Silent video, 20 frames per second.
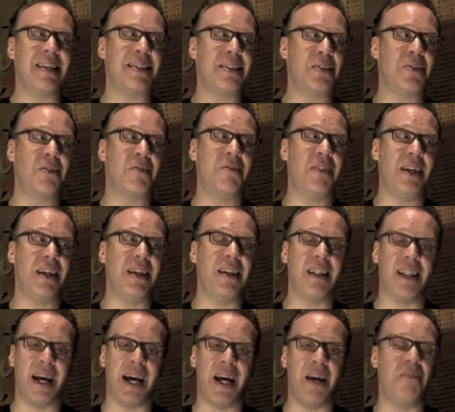things
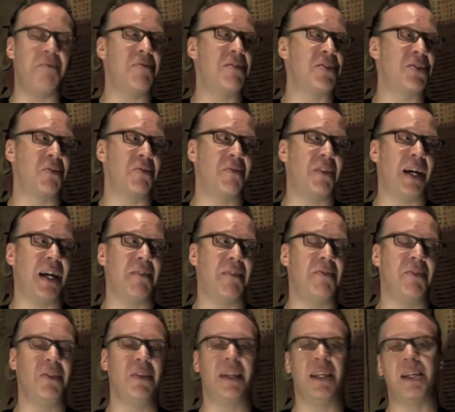intervene, life and
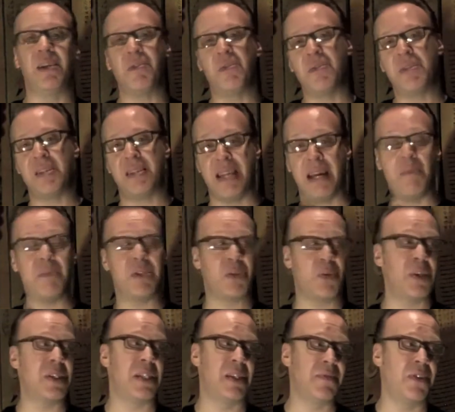survival, and was, that was
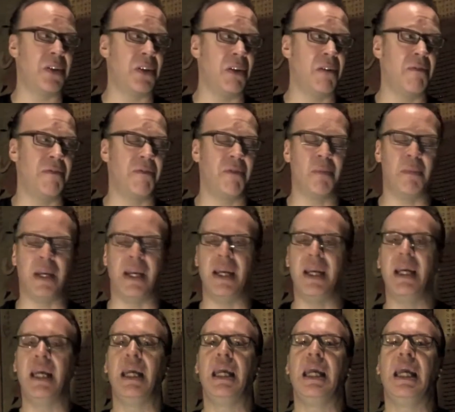always difficult for me.